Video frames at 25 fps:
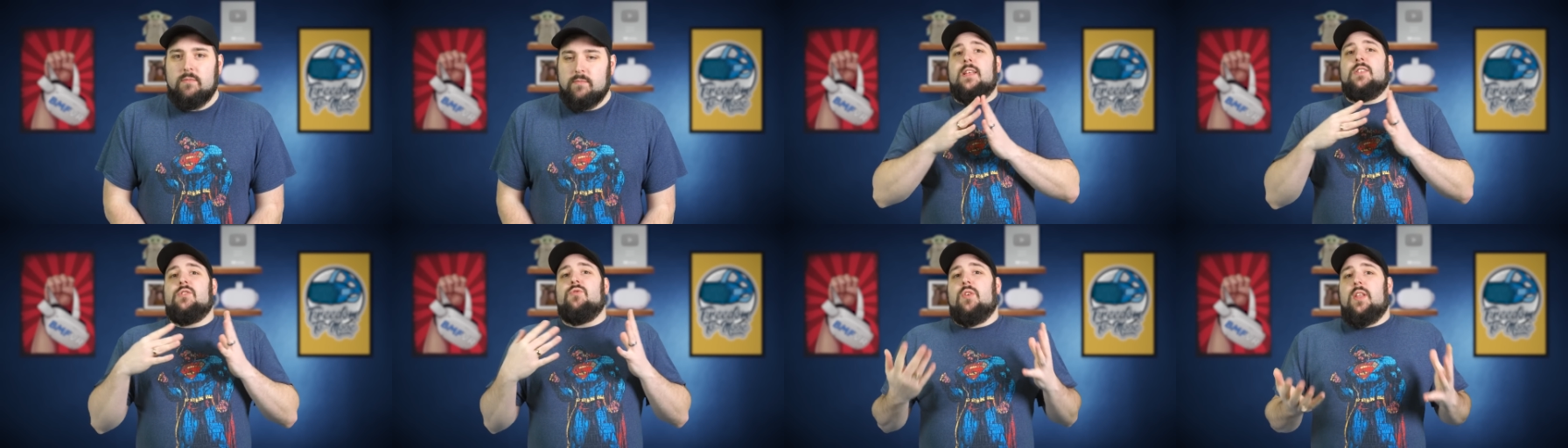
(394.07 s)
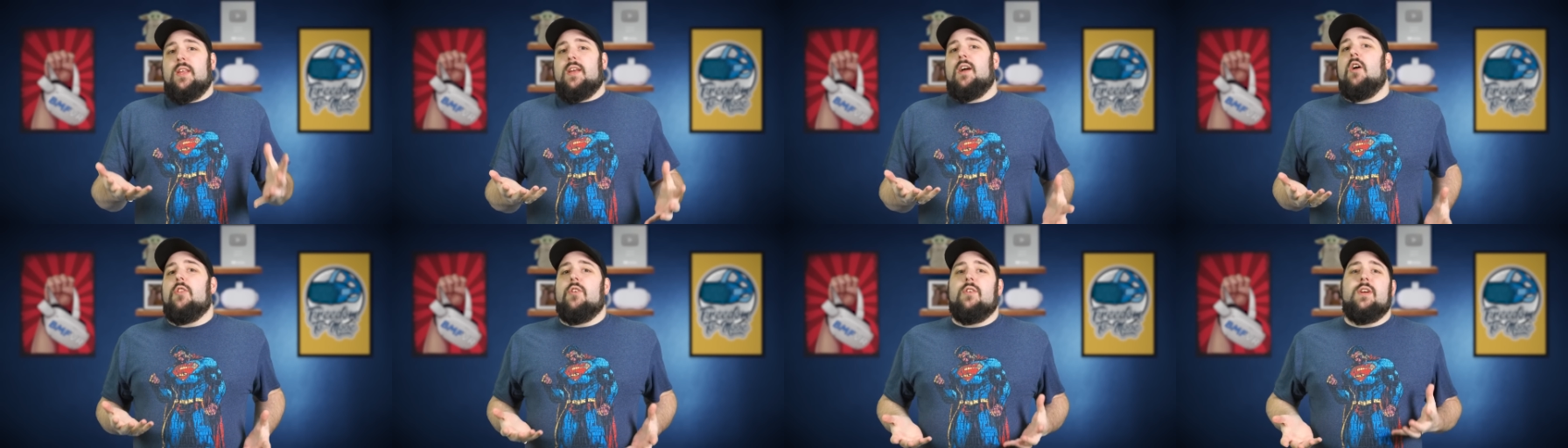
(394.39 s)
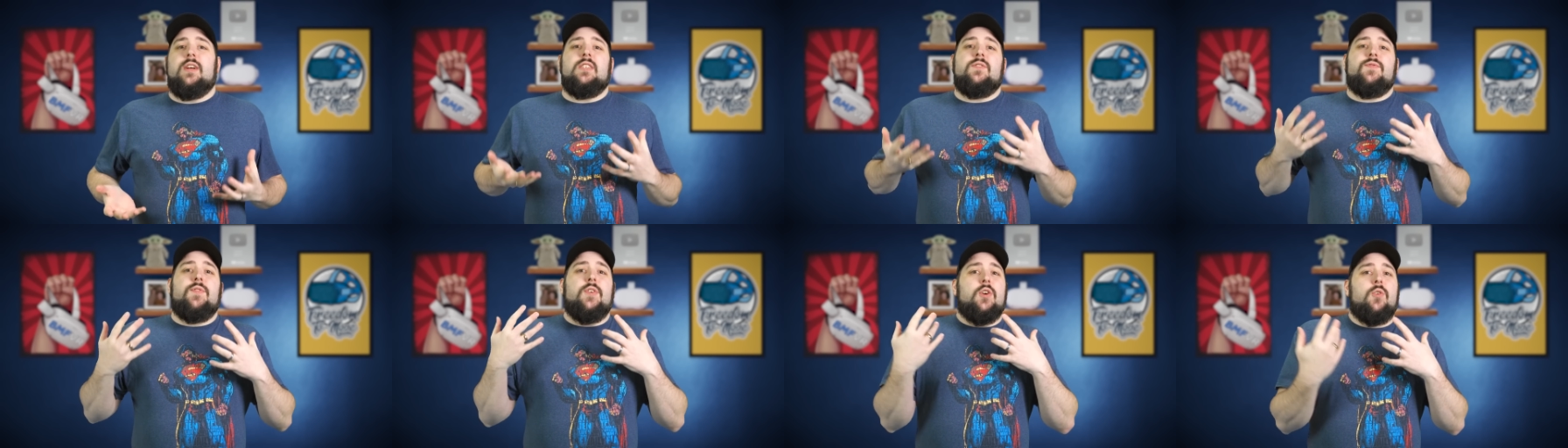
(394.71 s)
That's really all
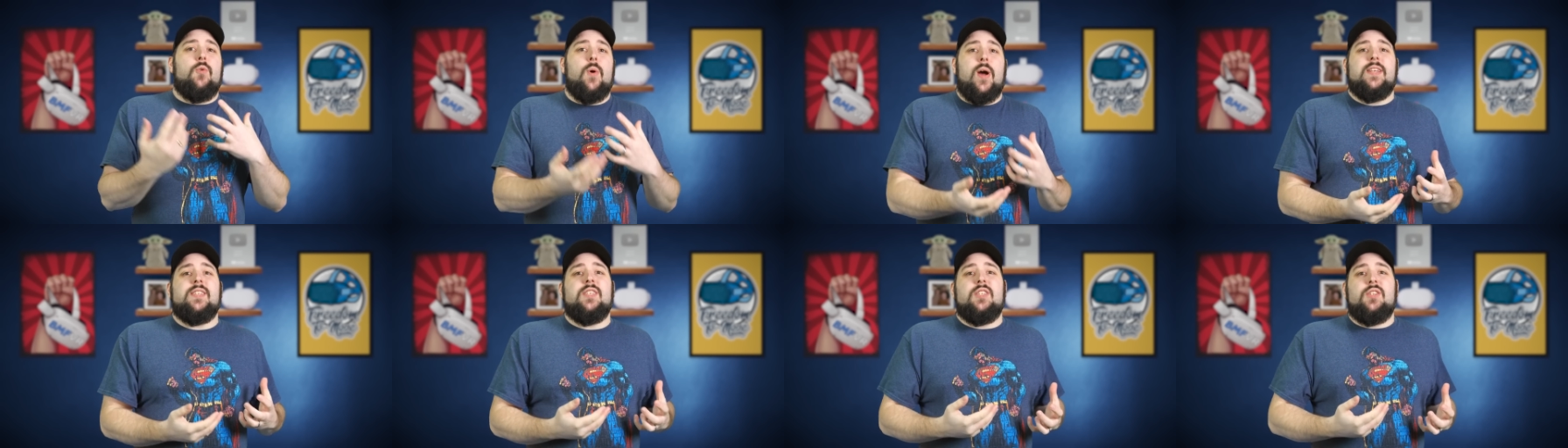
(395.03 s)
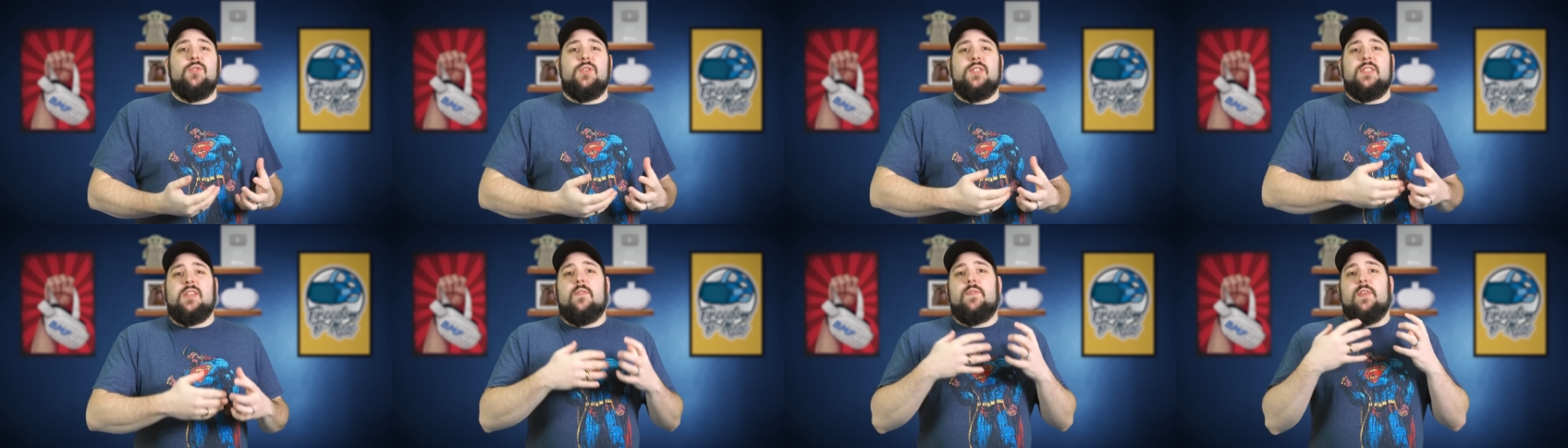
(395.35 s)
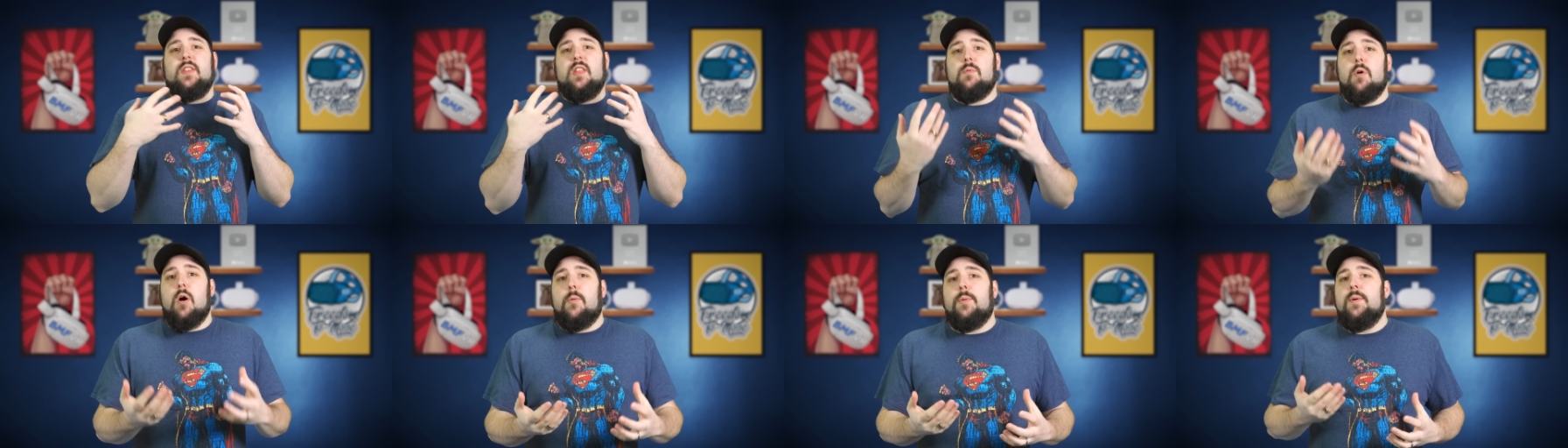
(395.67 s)
there is for Quest 2 stuff
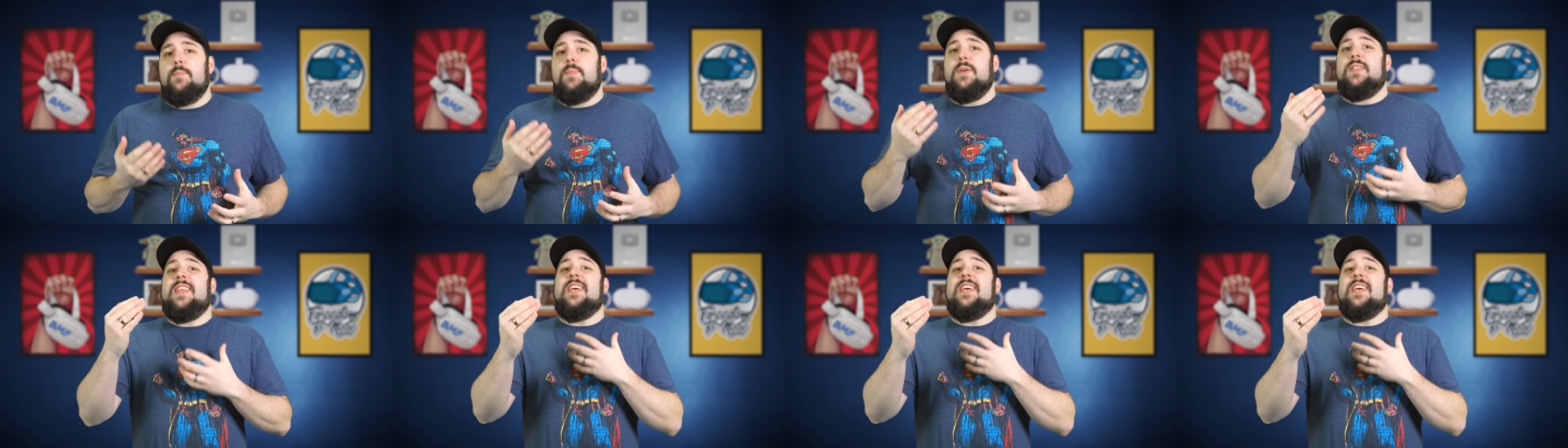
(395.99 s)
at the moment,